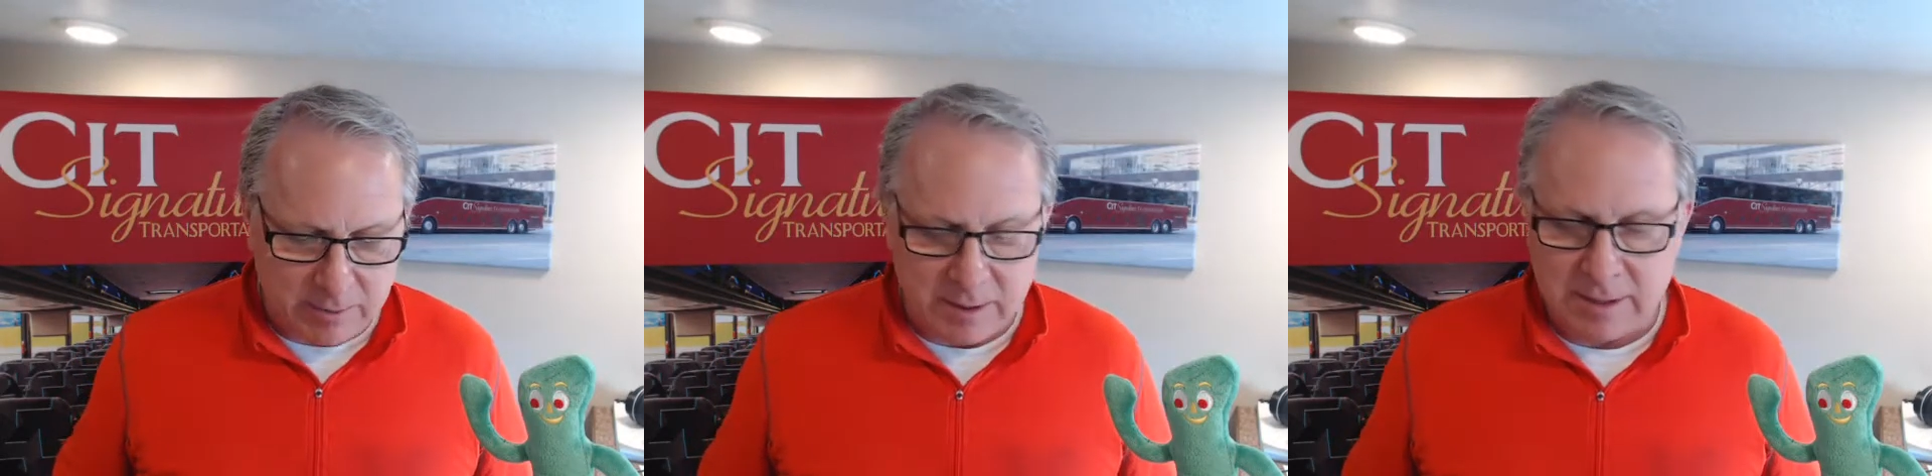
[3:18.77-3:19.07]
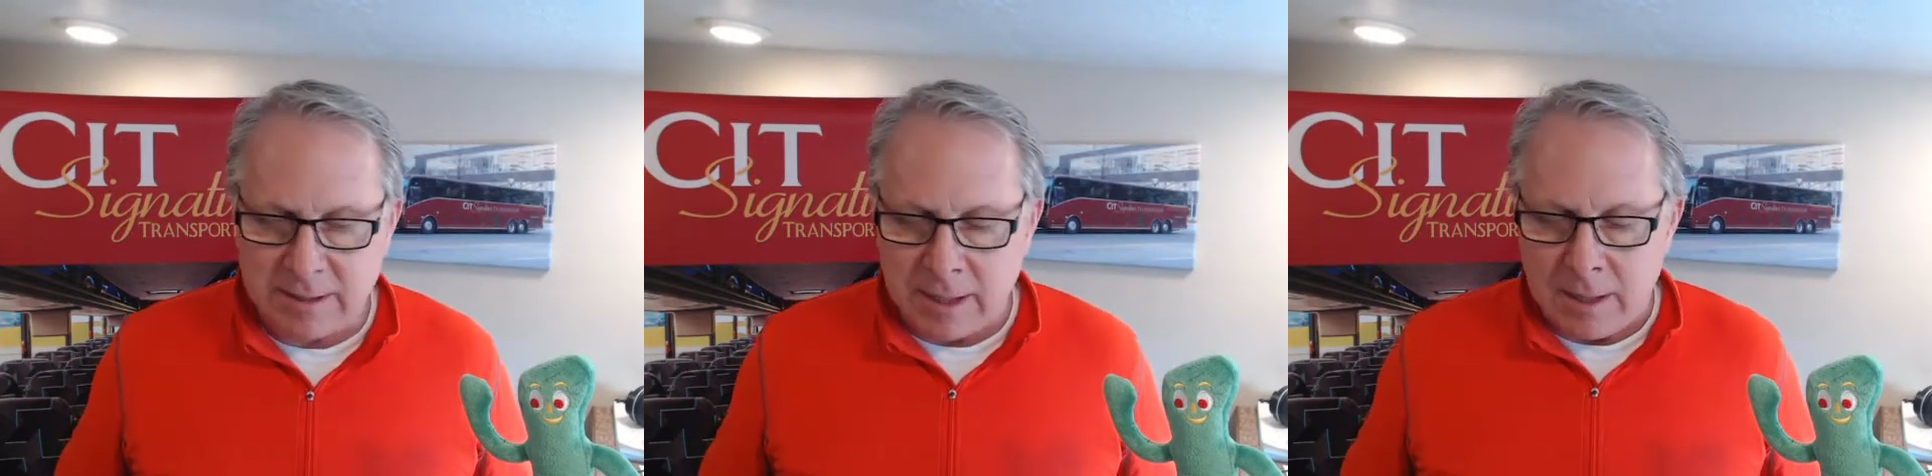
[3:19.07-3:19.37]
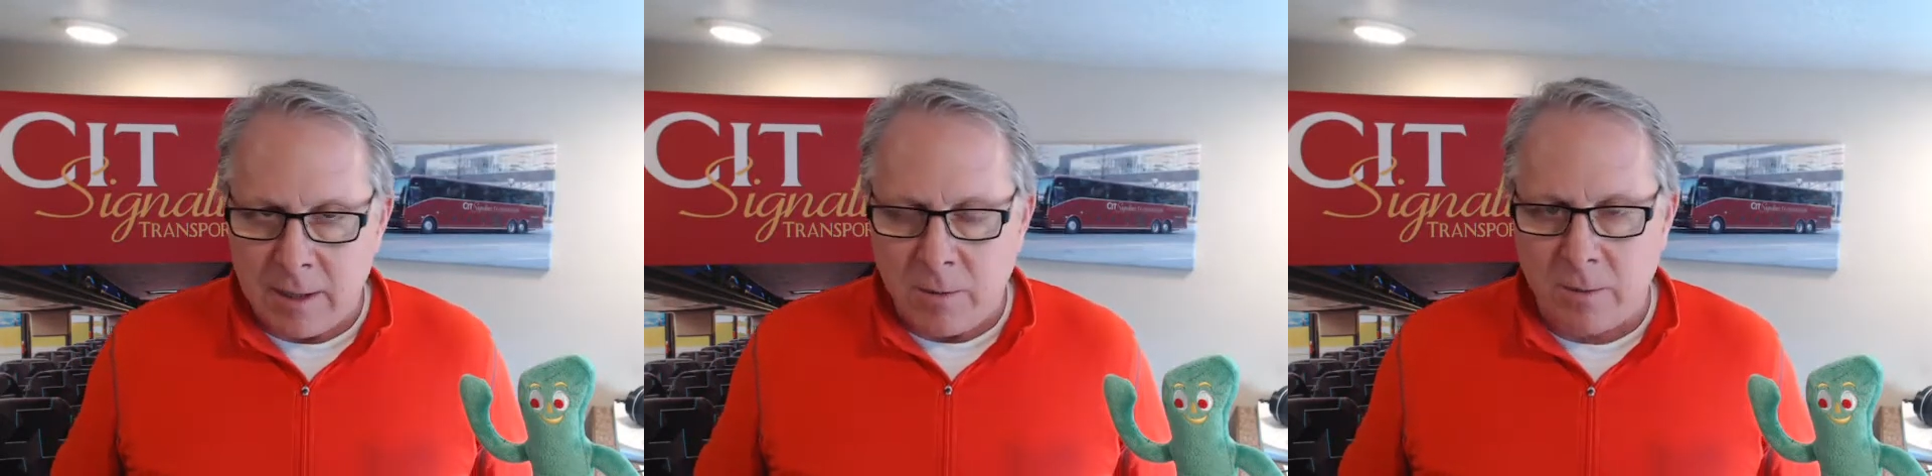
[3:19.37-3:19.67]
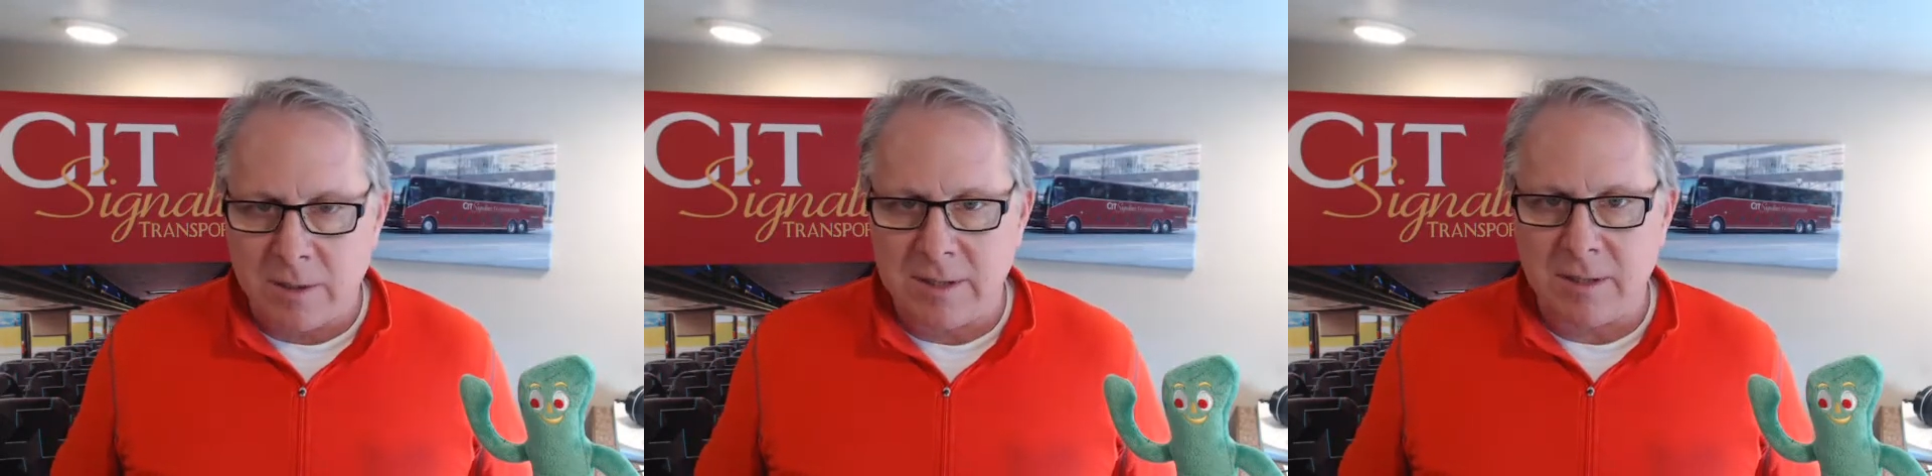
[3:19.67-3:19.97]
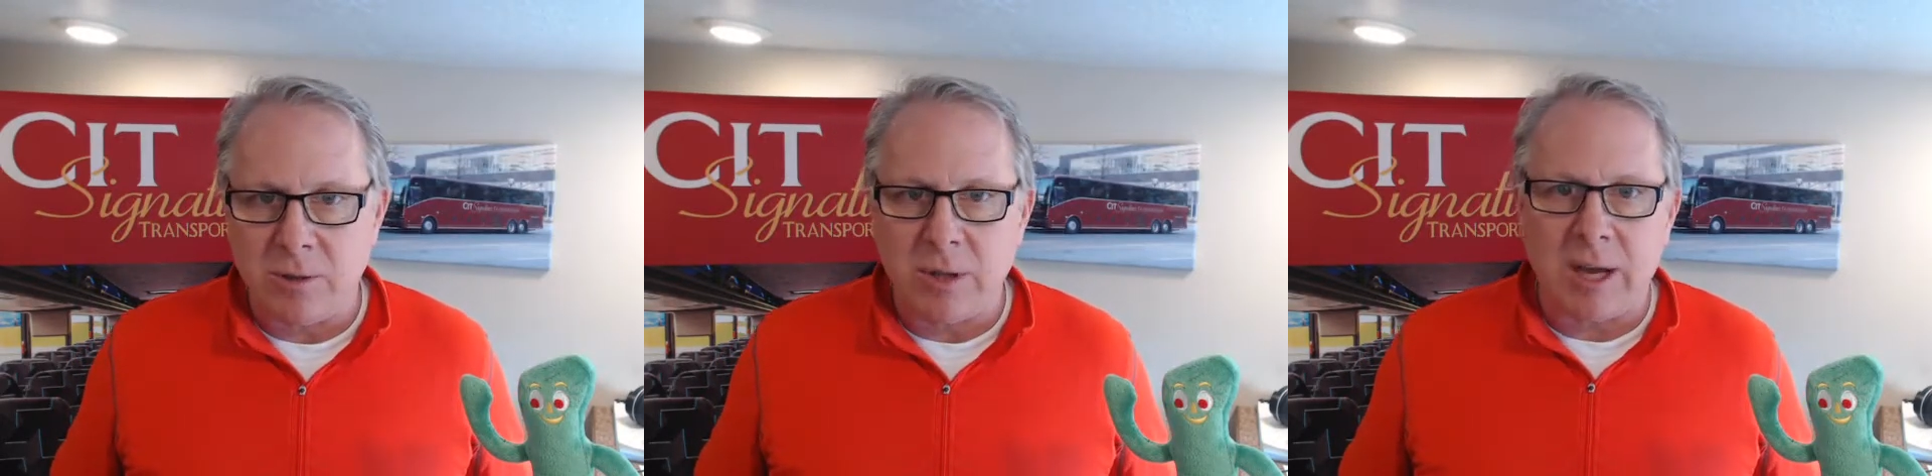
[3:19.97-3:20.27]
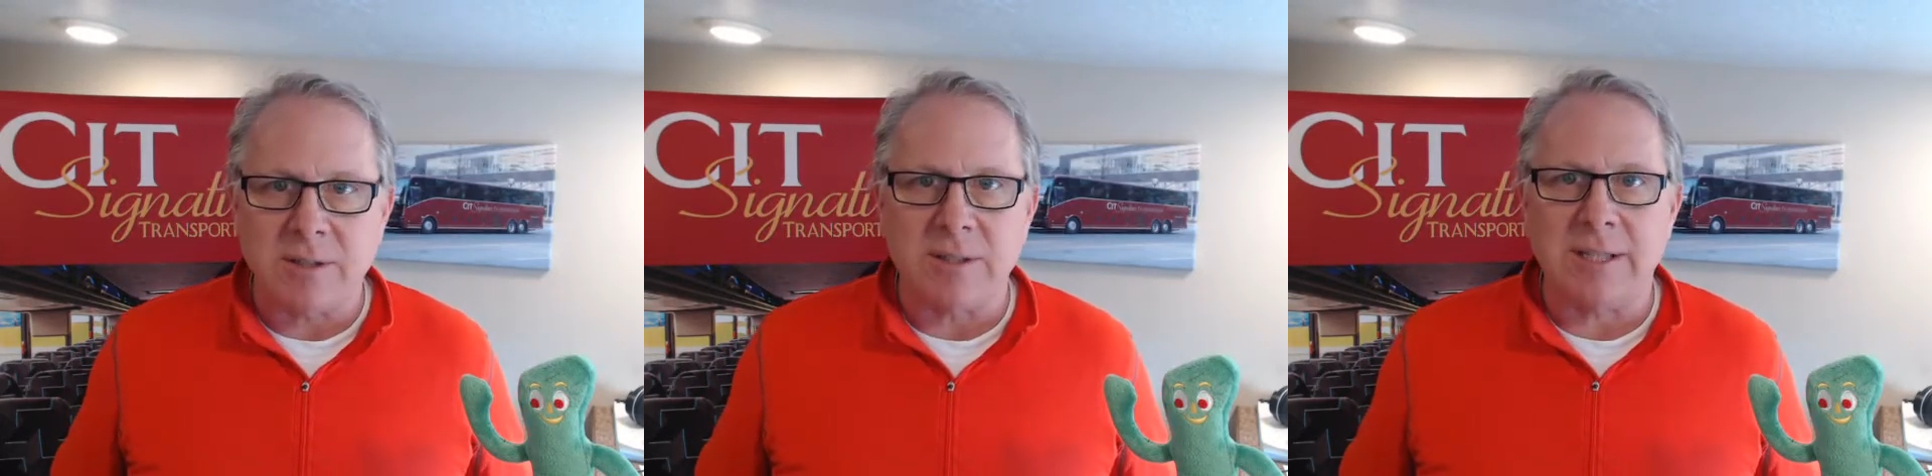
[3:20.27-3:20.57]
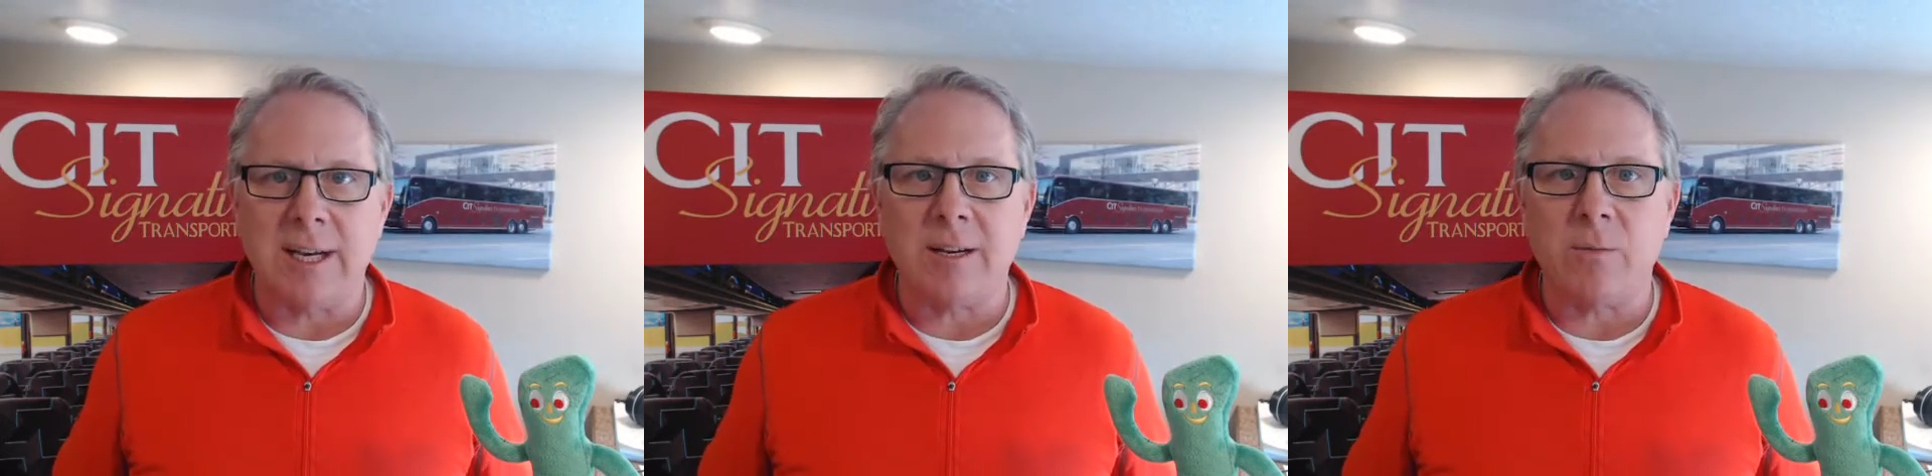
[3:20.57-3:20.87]
was in
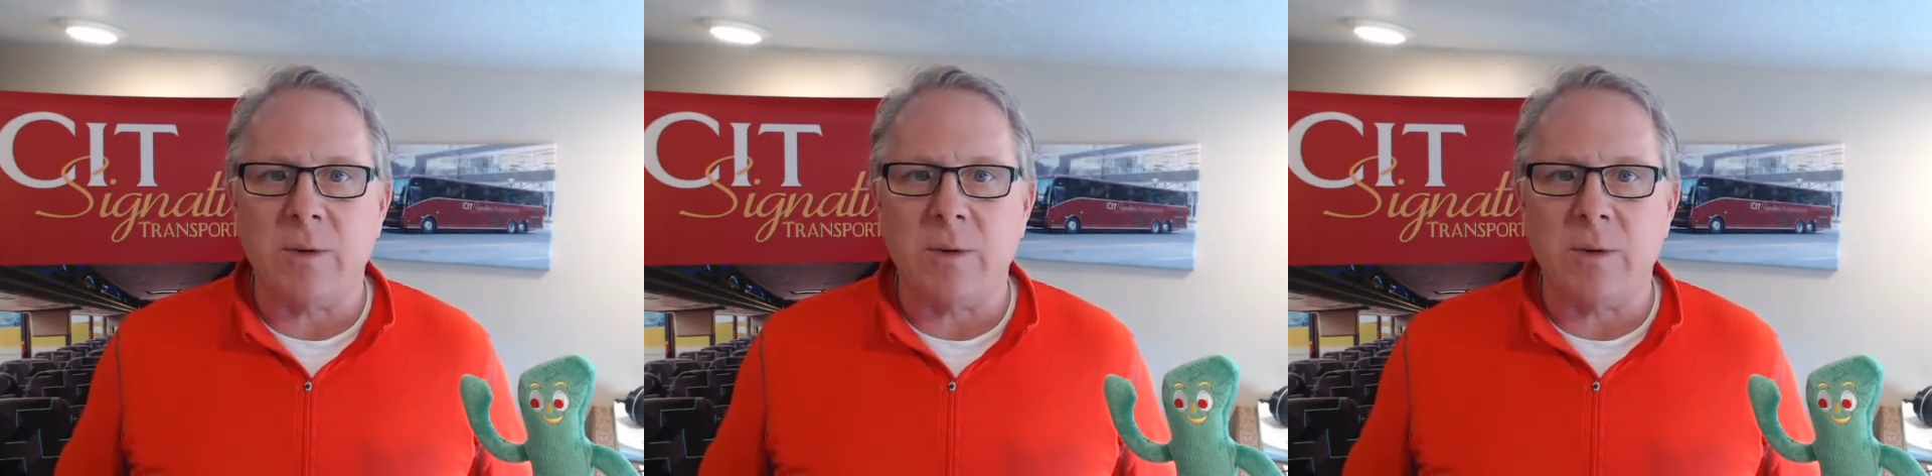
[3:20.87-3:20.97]
2010.